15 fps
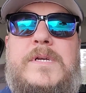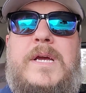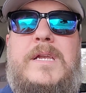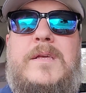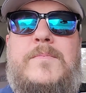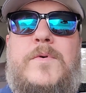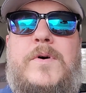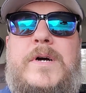
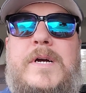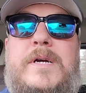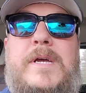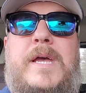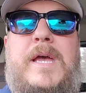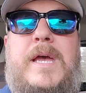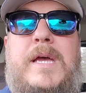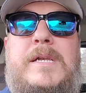anymore,
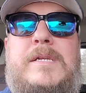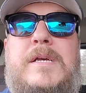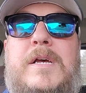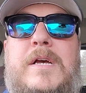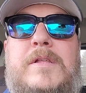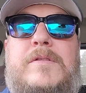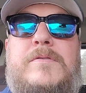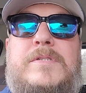and
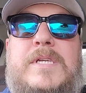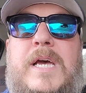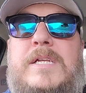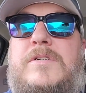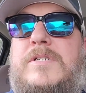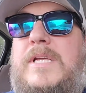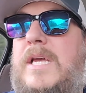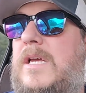those
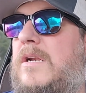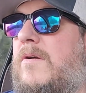guys are taking a